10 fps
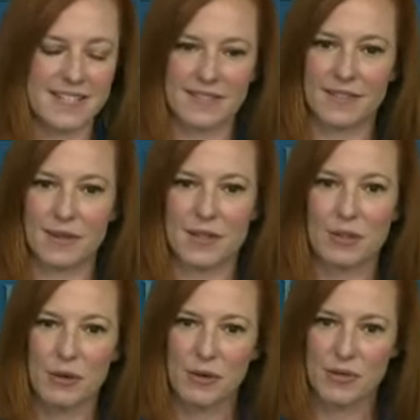with
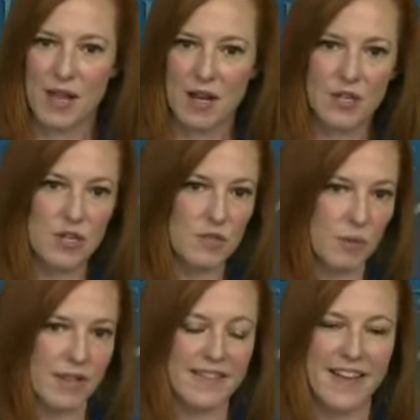local doctors,
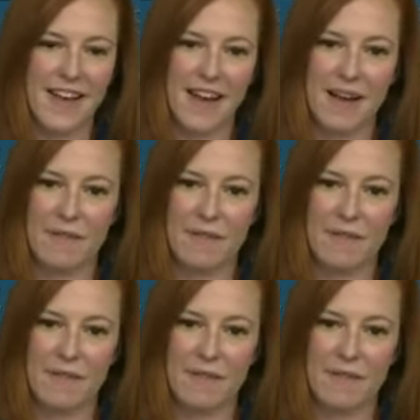with uh,